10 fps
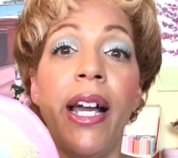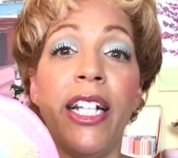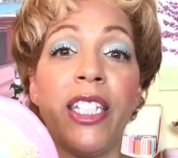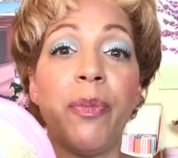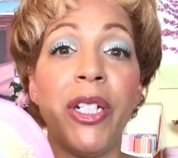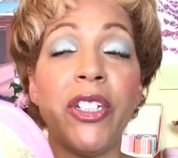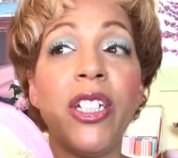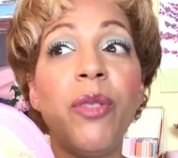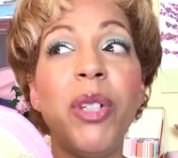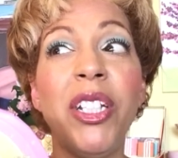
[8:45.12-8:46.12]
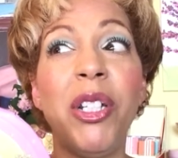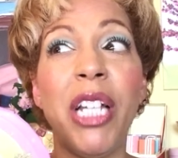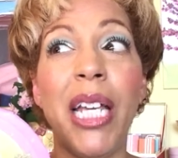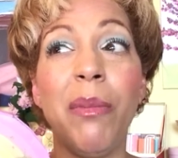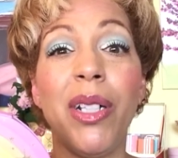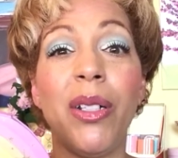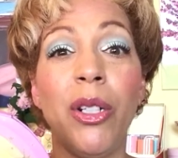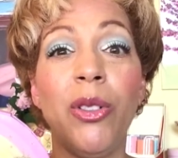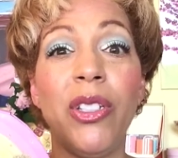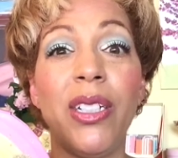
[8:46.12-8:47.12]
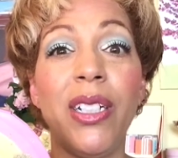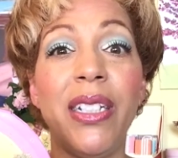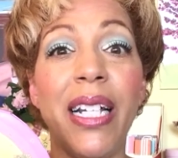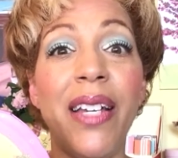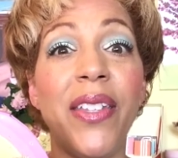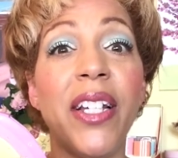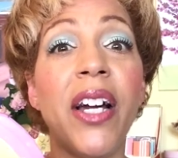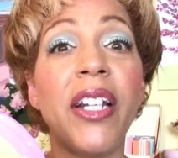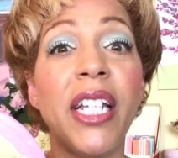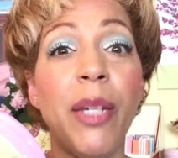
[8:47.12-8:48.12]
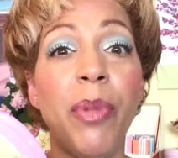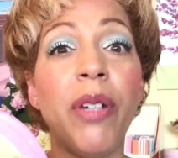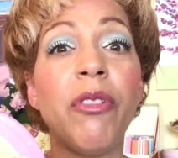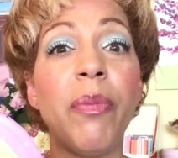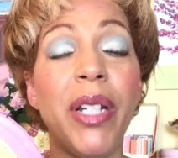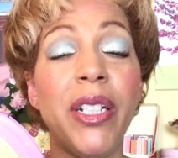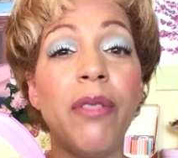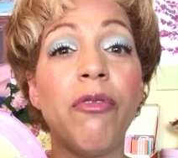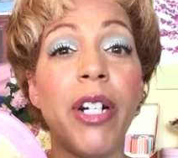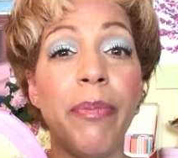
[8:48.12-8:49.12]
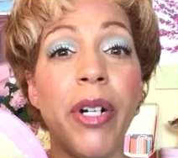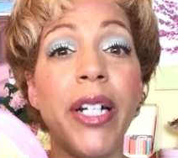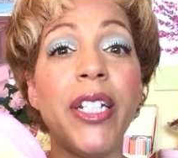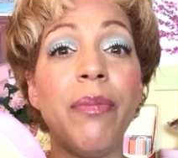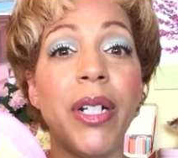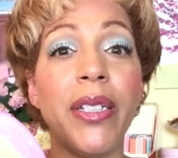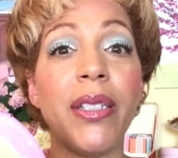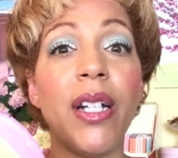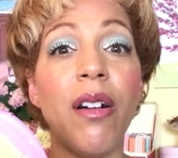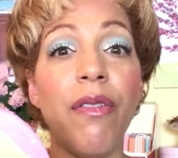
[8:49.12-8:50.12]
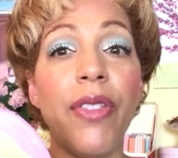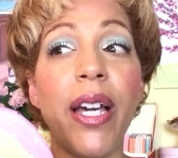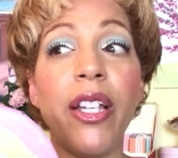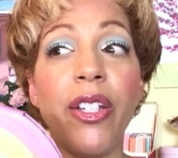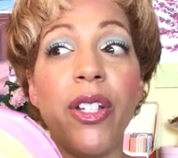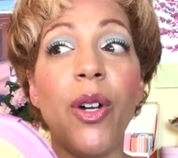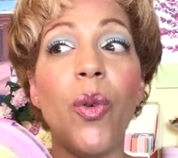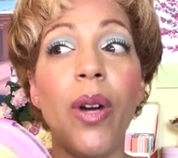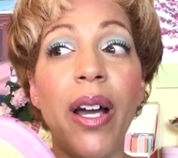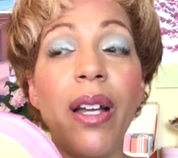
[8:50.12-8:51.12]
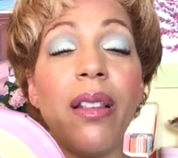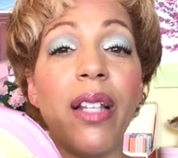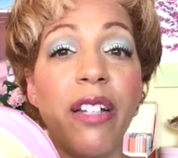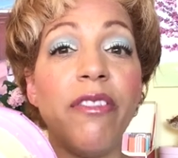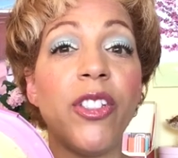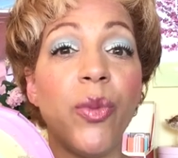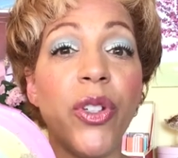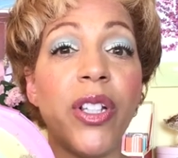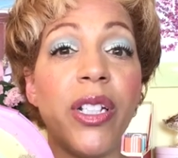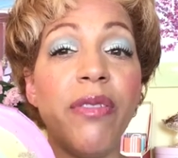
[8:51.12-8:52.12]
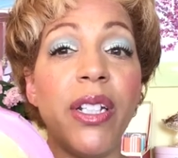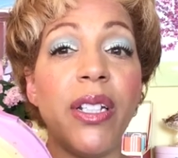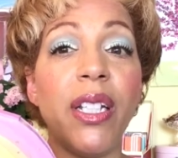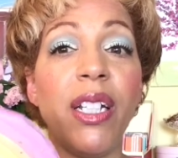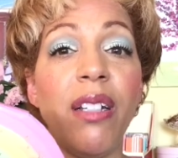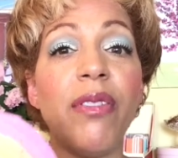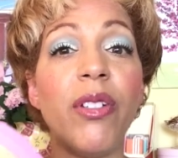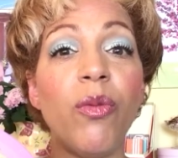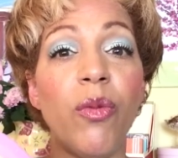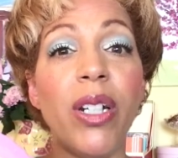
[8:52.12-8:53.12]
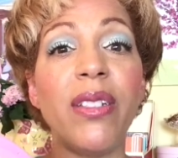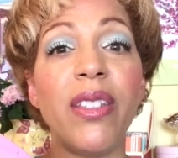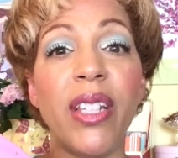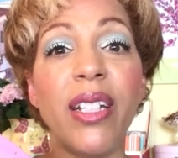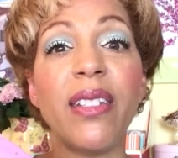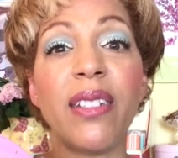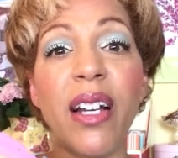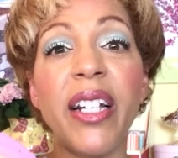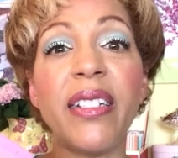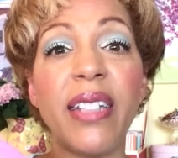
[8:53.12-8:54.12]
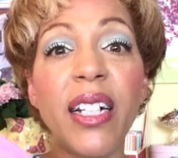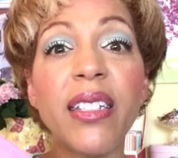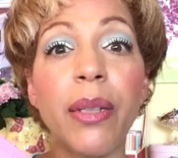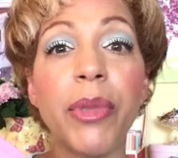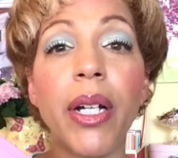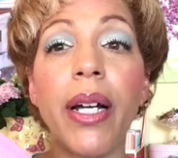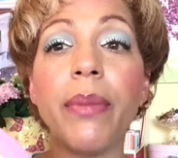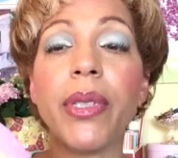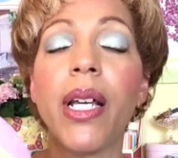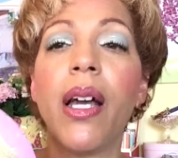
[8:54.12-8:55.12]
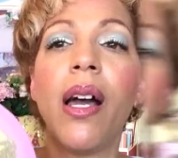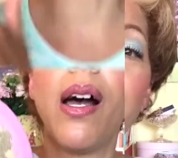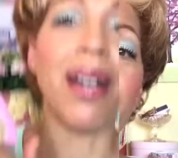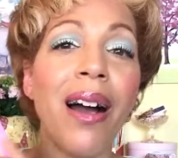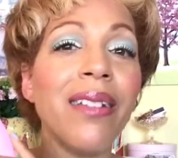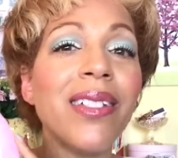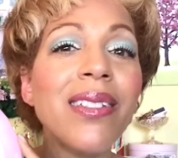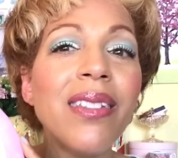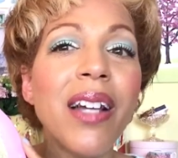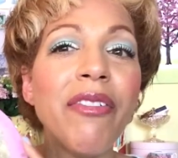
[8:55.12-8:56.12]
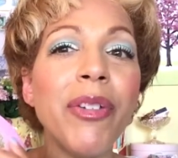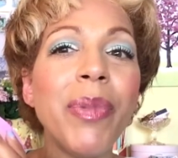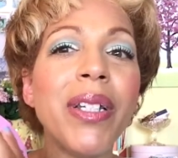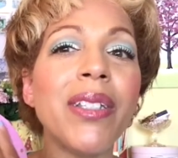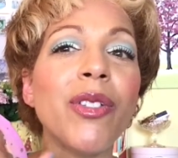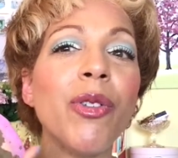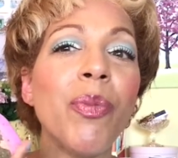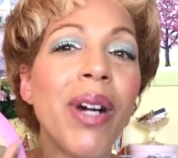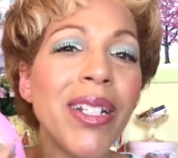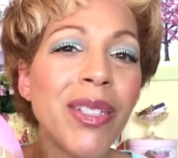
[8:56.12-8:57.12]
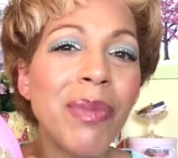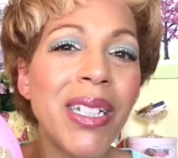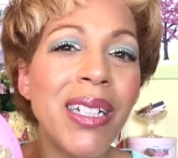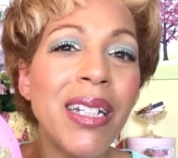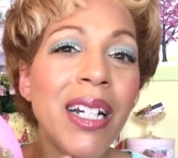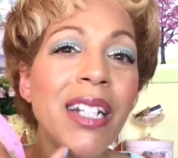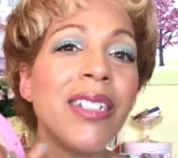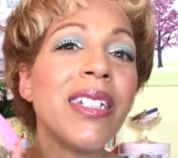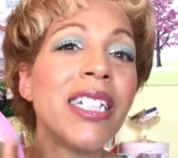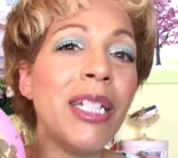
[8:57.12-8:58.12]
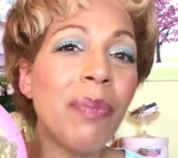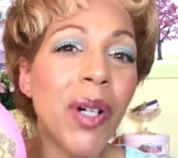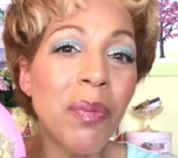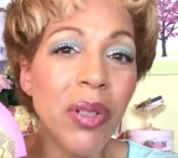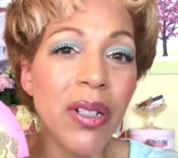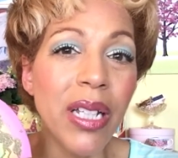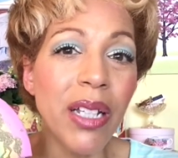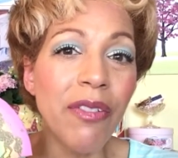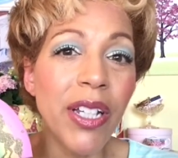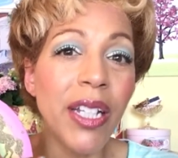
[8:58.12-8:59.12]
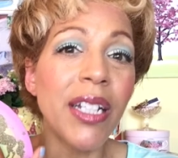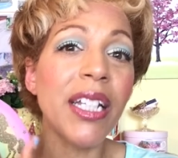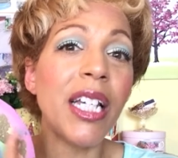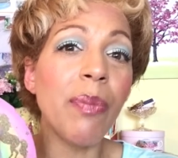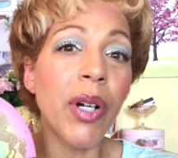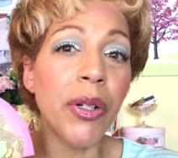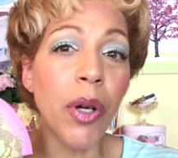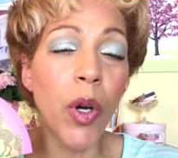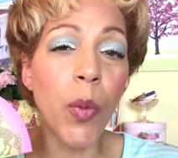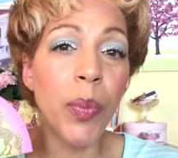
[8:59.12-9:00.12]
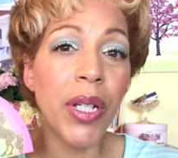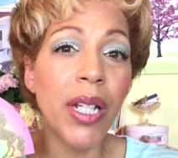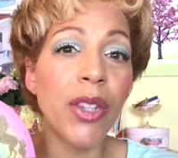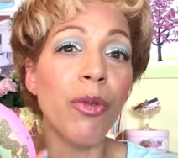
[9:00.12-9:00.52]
Especially when you came close to death, I gotta keep on reminding myself that, you know what, life is worth living, even when things kind of suck sometimes. I just love it because it reminds me to keep on believing, keep on hoping.